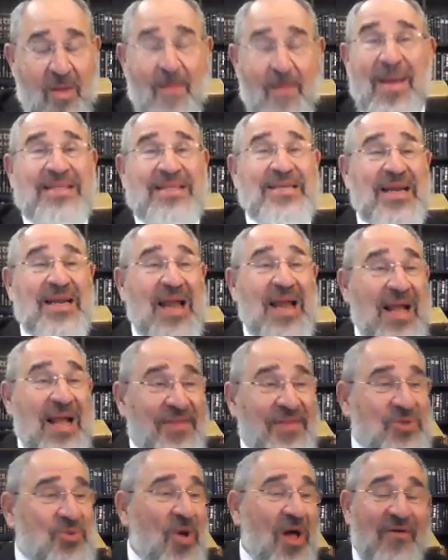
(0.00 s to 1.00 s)
Monday night,
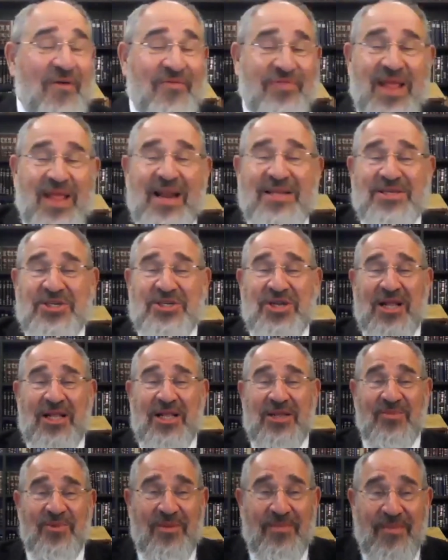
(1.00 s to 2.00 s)
the 12th, ladies and
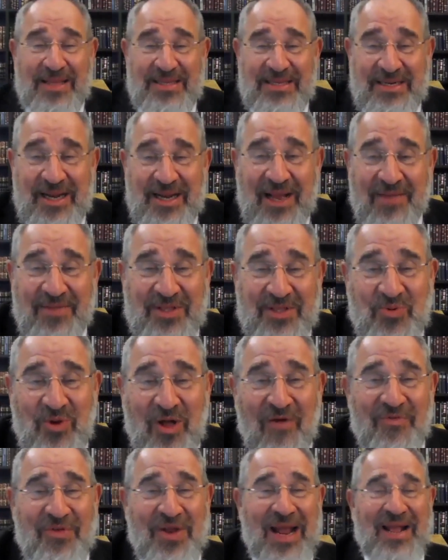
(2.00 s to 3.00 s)
gentlemen, Monday night, the
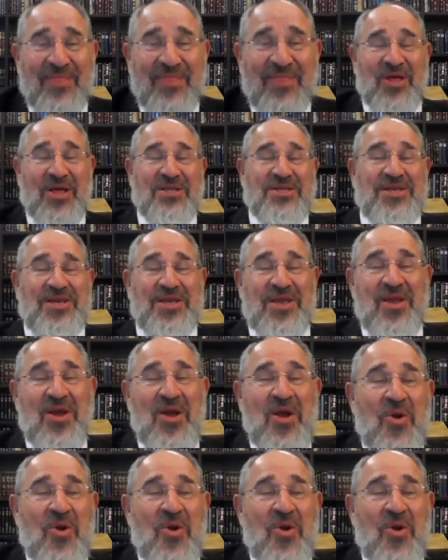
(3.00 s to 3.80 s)
12th at 8:30.